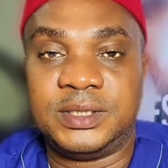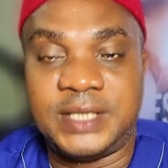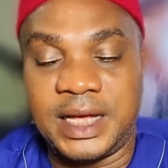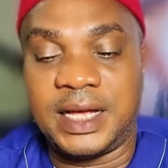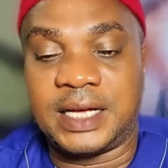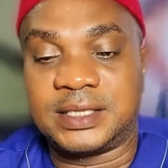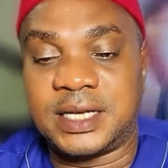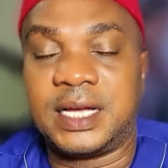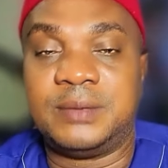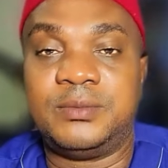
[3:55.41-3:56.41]
day and
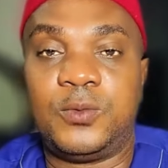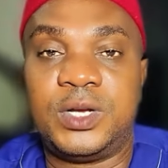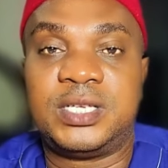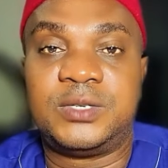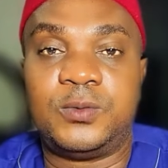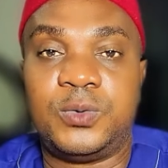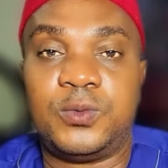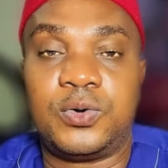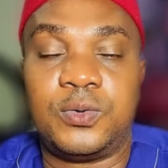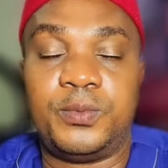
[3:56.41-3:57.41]
time, which we
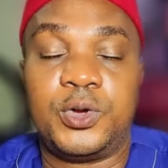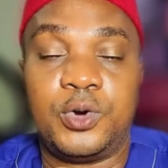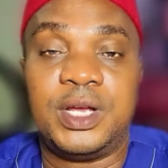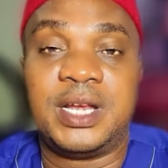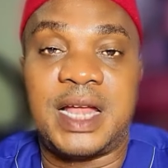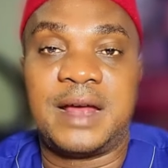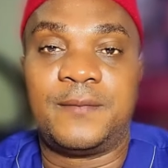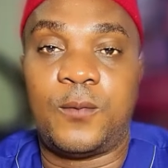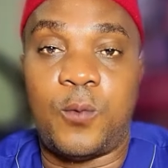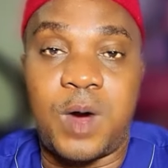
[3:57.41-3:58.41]
will be going
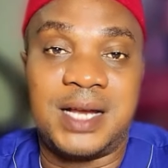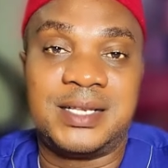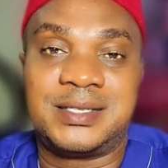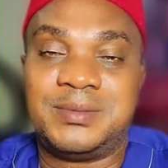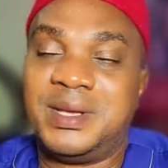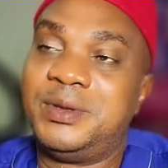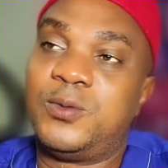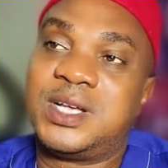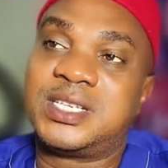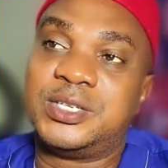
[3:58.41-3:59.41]
live maybe
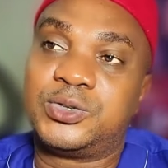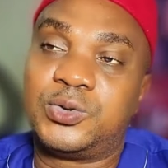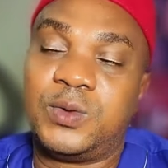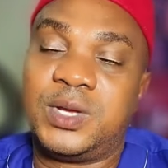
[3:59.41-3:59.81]
once in 2